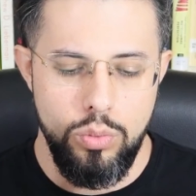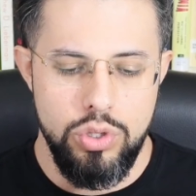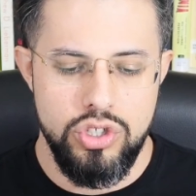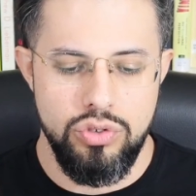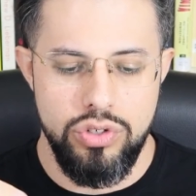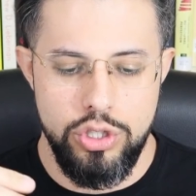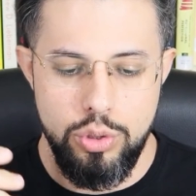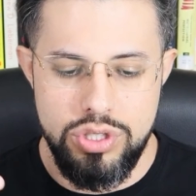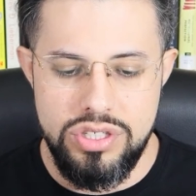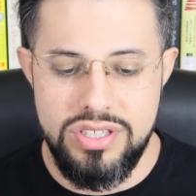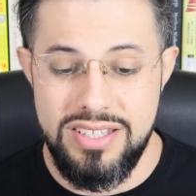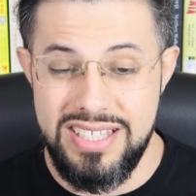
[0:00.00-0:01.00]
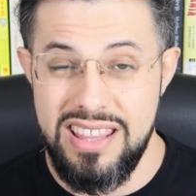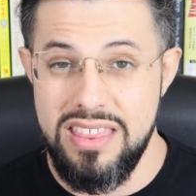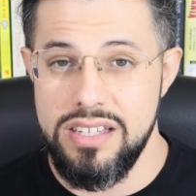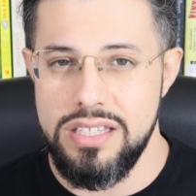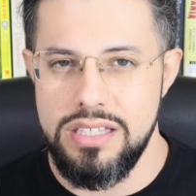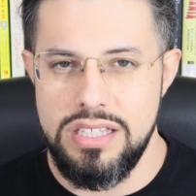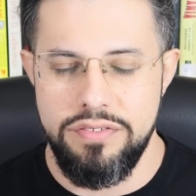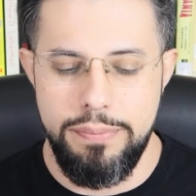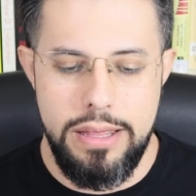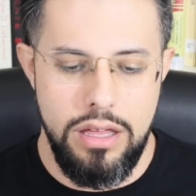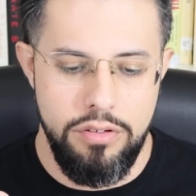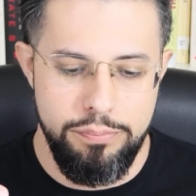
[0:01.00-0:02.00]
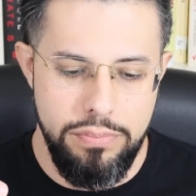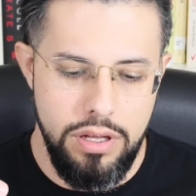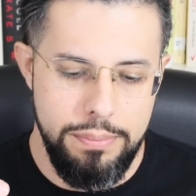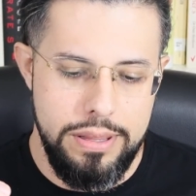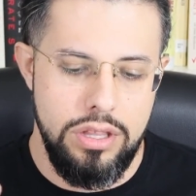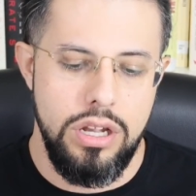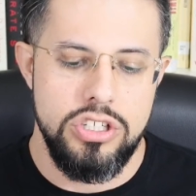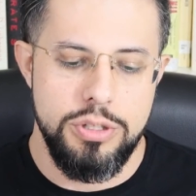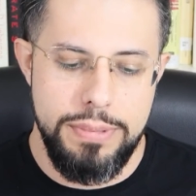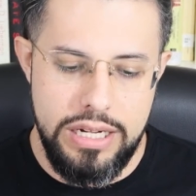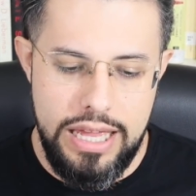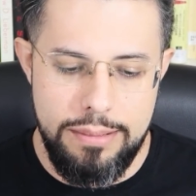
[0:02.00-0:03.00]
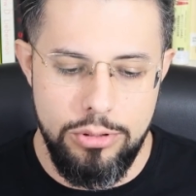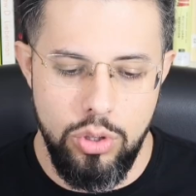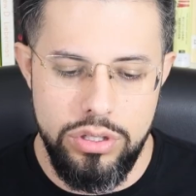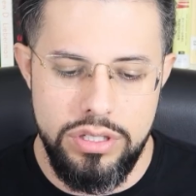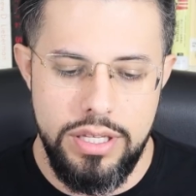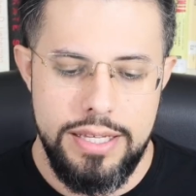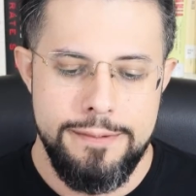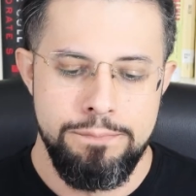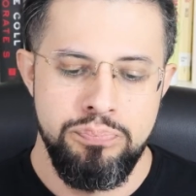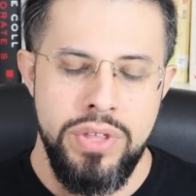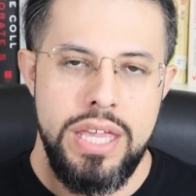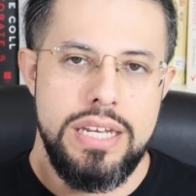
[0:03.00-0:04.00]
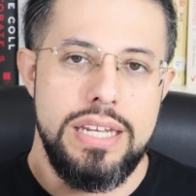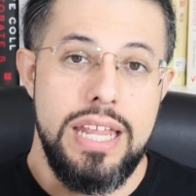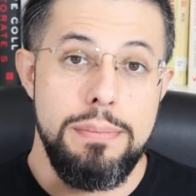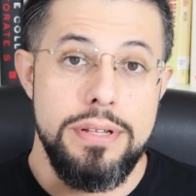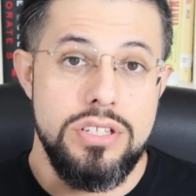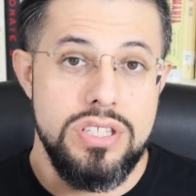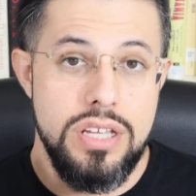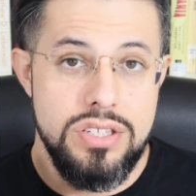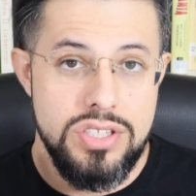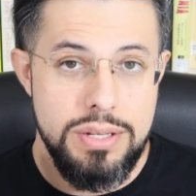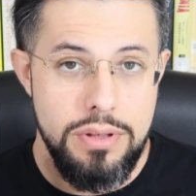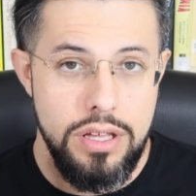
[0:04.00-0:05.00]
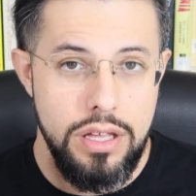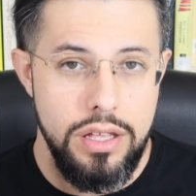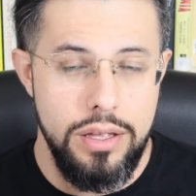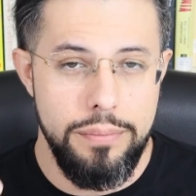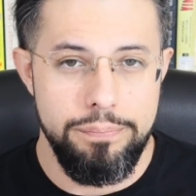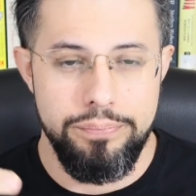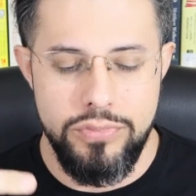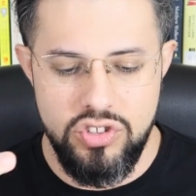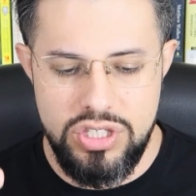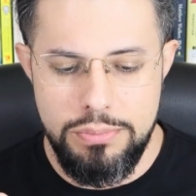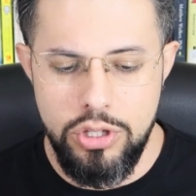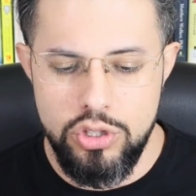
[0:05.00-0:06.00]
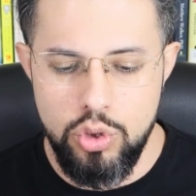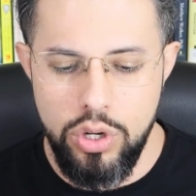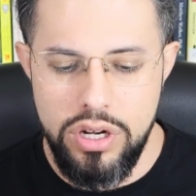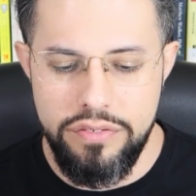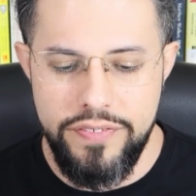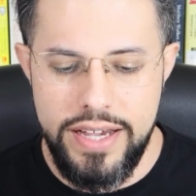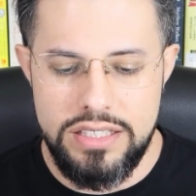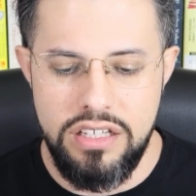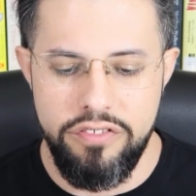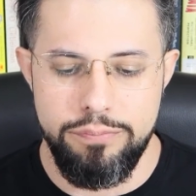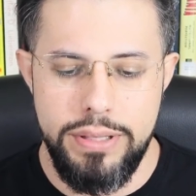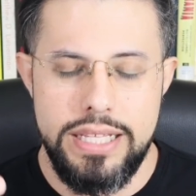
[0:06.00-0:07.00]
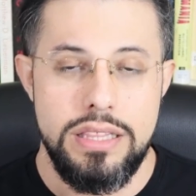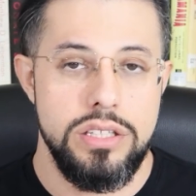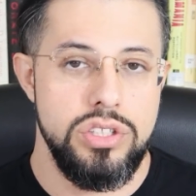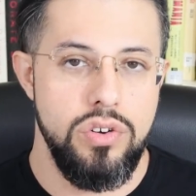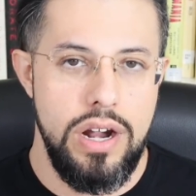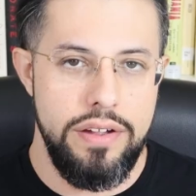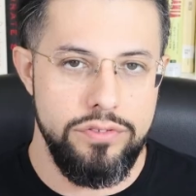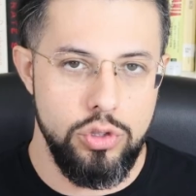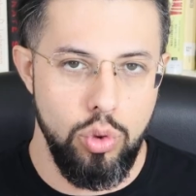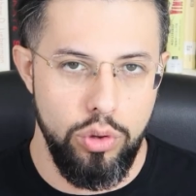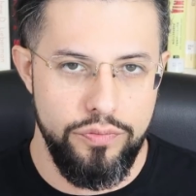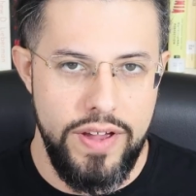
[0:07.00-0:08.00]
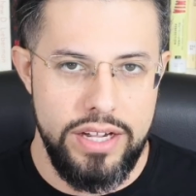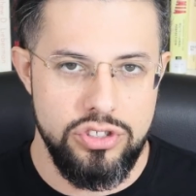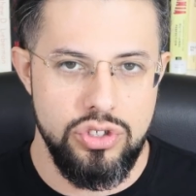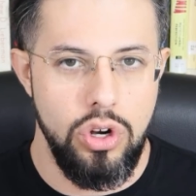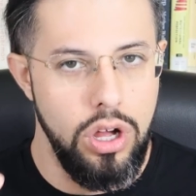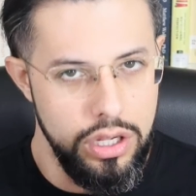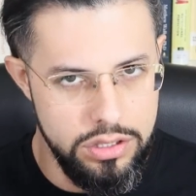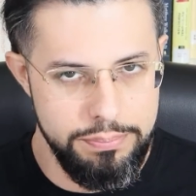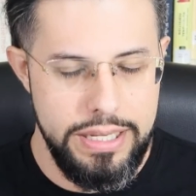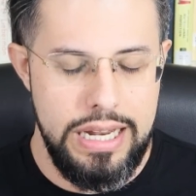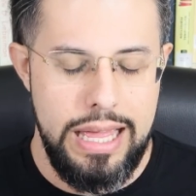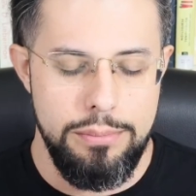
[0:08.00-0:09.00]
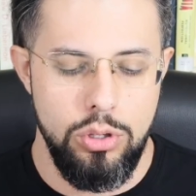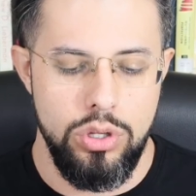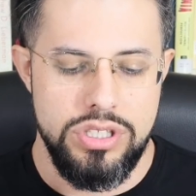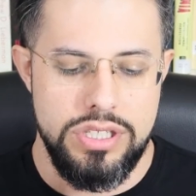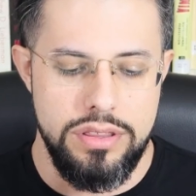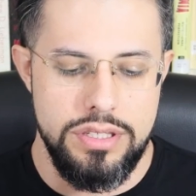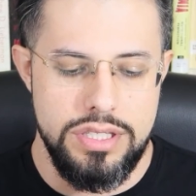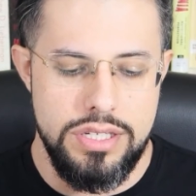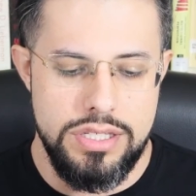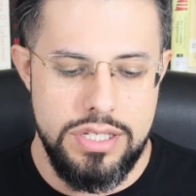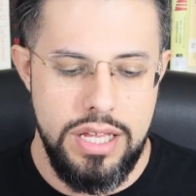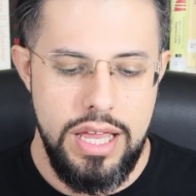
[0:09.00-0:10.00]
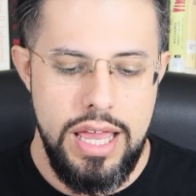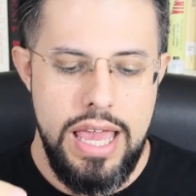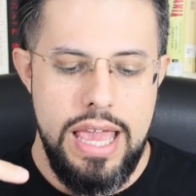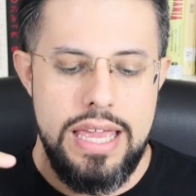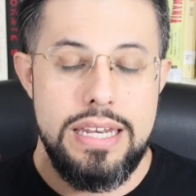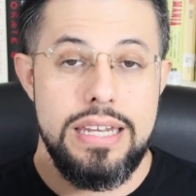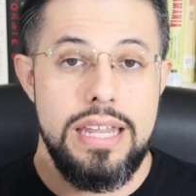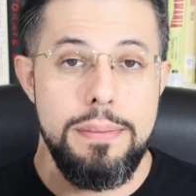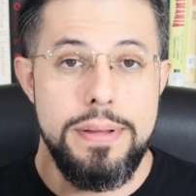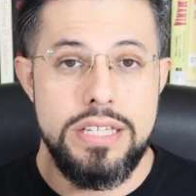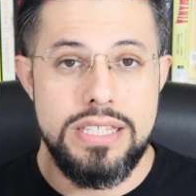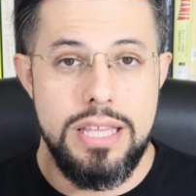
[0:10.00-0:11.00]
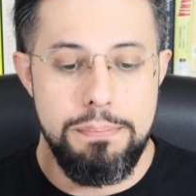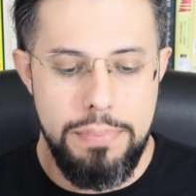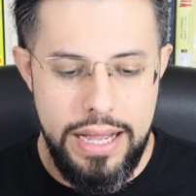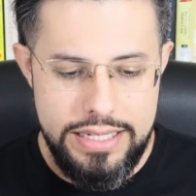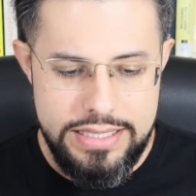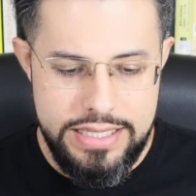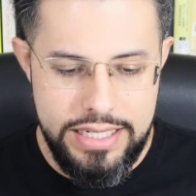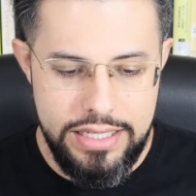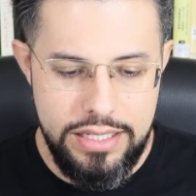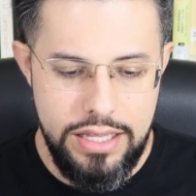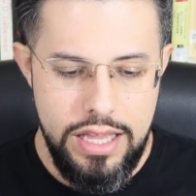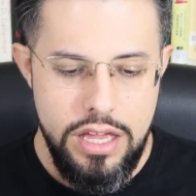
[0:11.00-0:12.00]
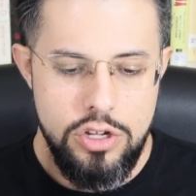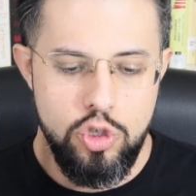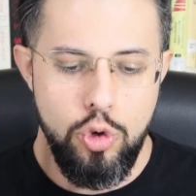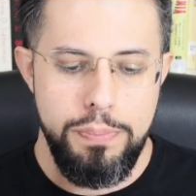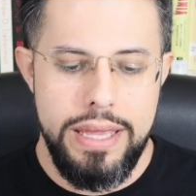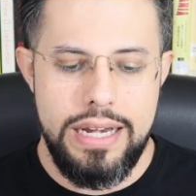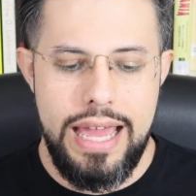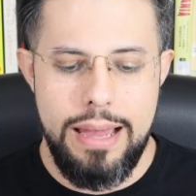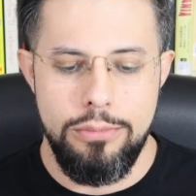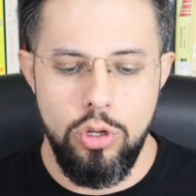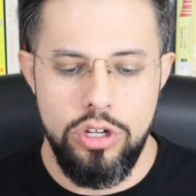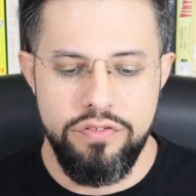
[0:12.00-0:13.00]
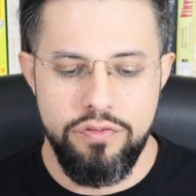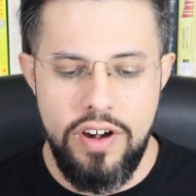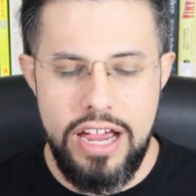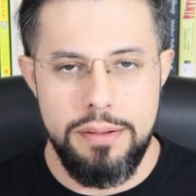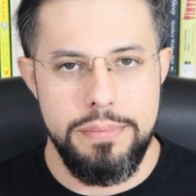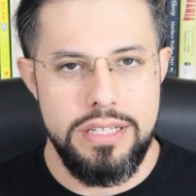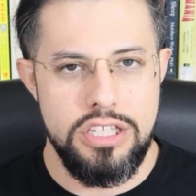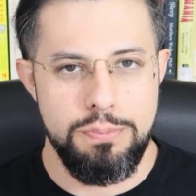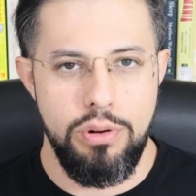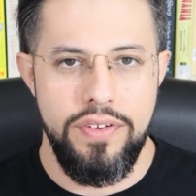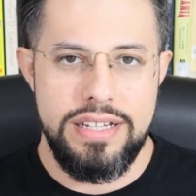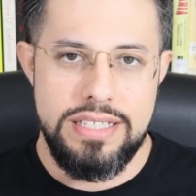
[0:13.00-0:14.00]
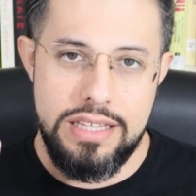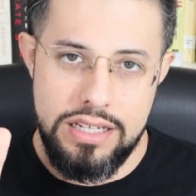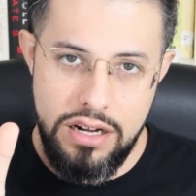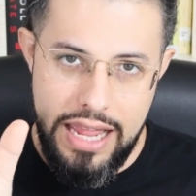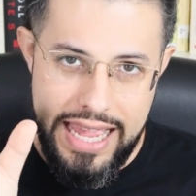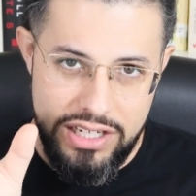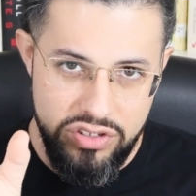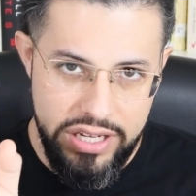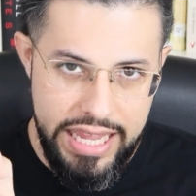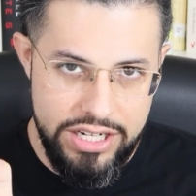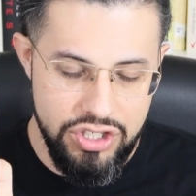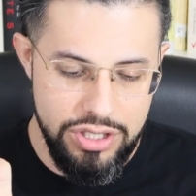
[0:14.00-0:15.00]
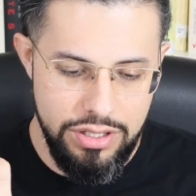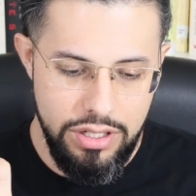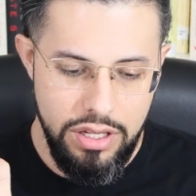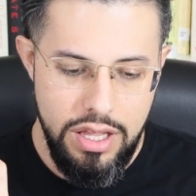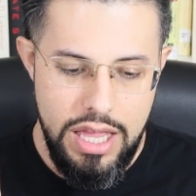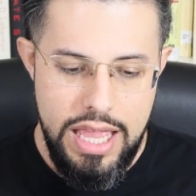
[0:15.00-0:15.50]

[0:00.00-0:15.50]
which reduces the synthesis of pathologic beta amyloid. It inhibits the stimulatory effect of platelet-derived growth factor on beta amyloid synthesis. It inhibits the binding to beta amyloid fragments, preventing their aggregation.